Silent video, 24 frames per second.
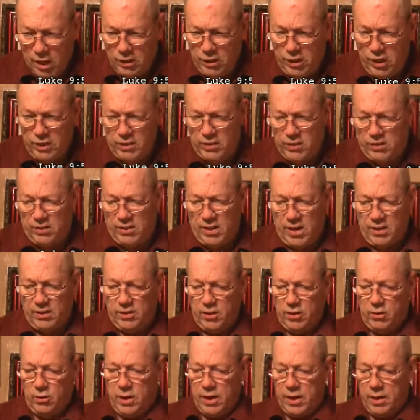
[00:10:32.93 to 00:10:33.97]
Jesus said
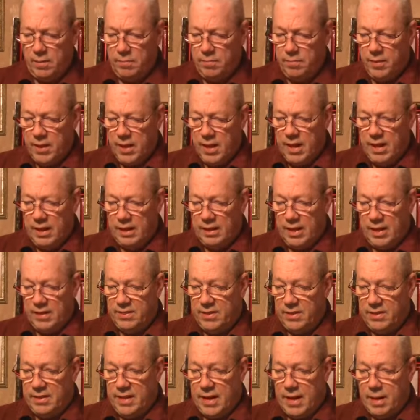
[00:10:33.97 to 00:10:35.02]
to him, Let
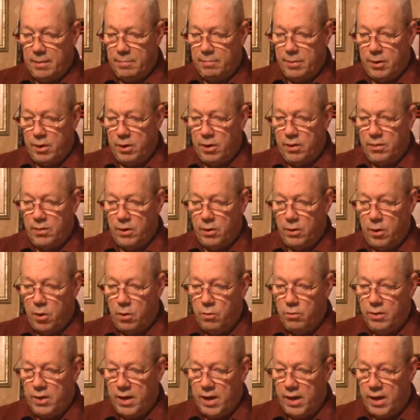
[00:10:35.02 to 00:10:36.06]
the dead bury their
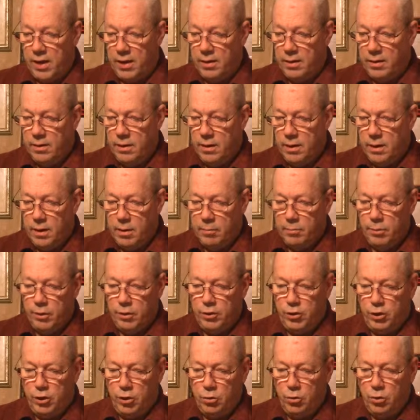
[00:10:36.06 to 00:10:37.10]
own dead,
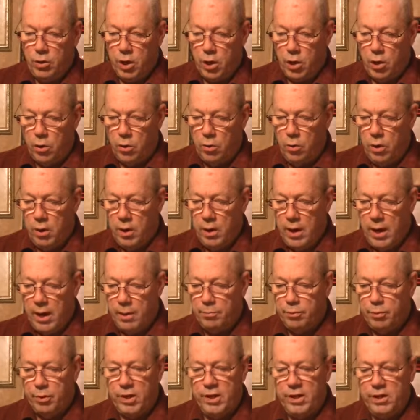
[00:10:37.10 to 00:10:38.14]
but you go
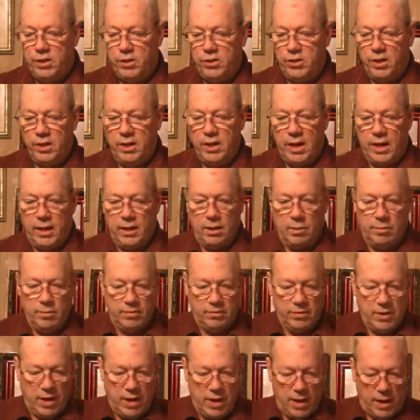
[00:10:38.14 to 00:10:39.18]
and preach the kingdom
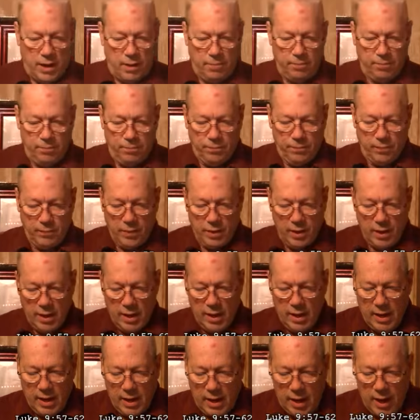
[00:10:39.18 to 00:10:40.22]
of God.
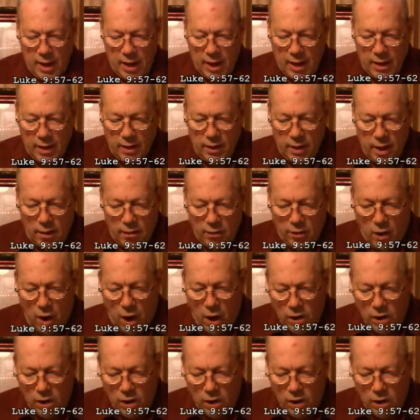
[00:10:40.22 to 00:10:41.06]
And another